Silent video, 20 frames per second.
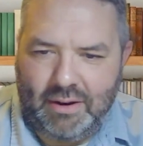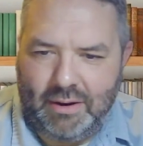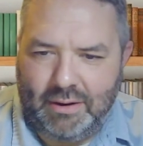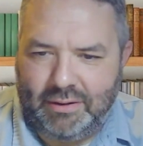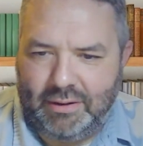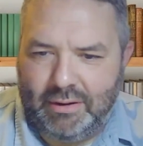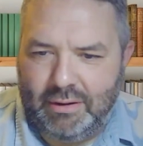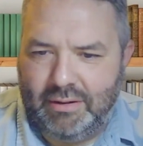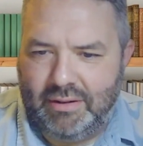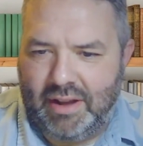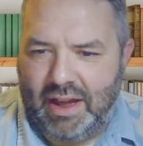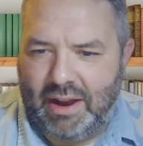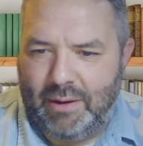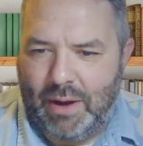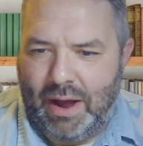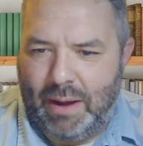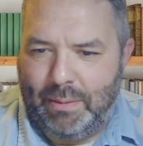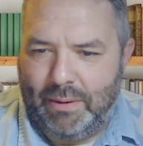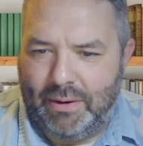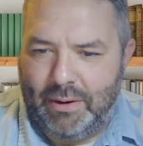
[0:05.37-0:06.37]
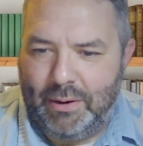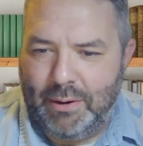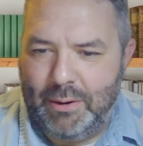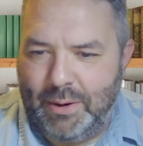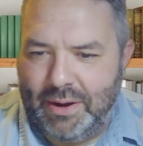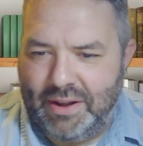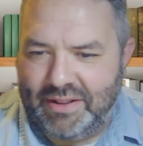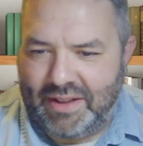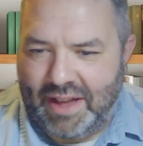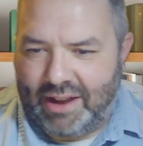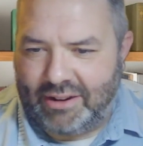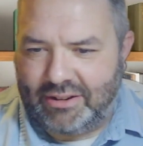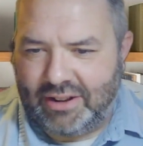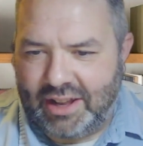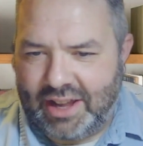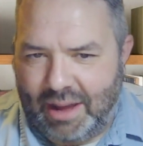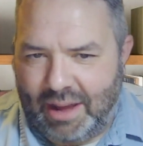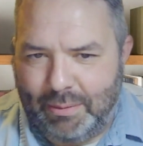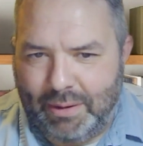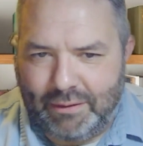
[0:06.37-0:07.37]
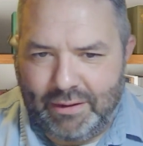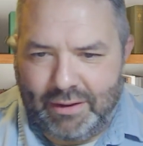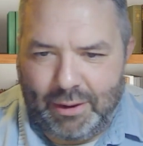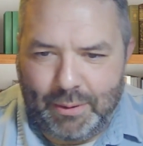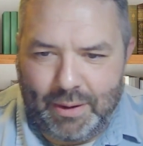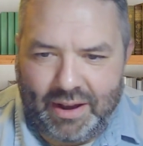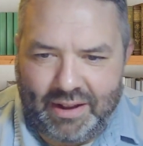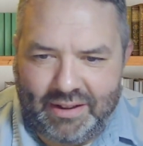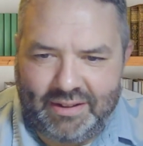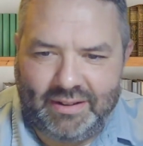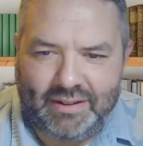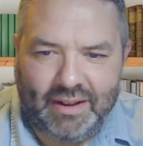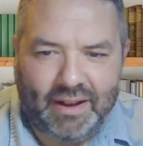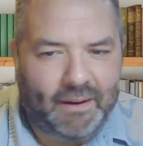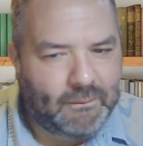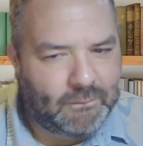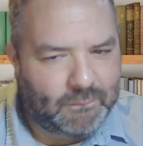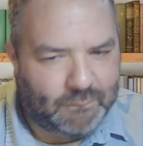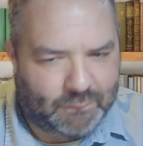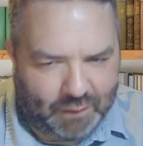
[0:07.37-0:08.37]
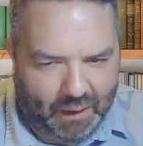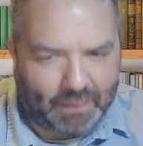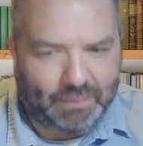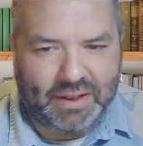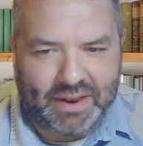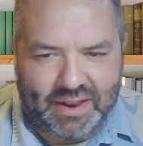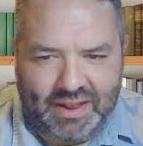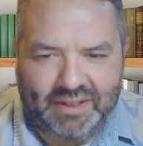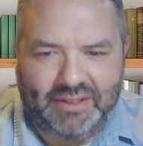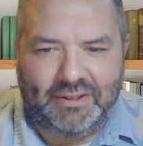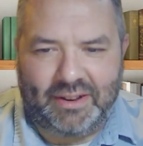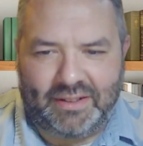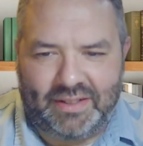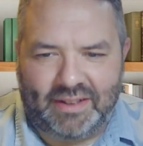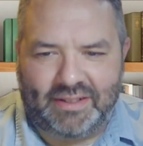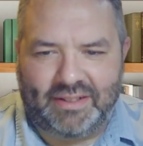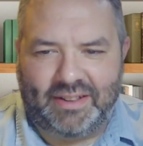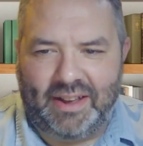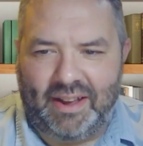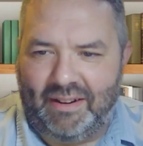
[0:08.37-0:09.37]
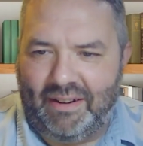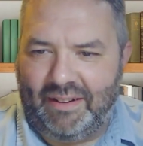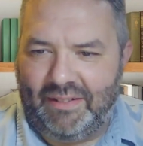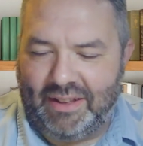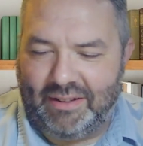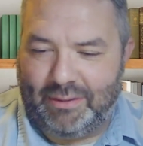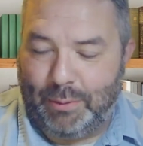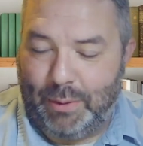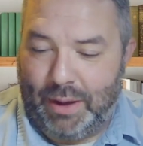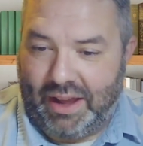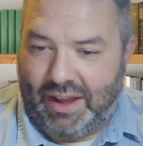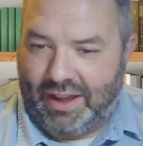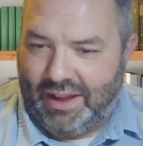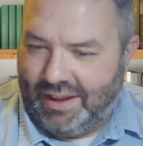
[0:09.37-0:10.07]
Suzanne Weber, who is actually coming to us from the district this week.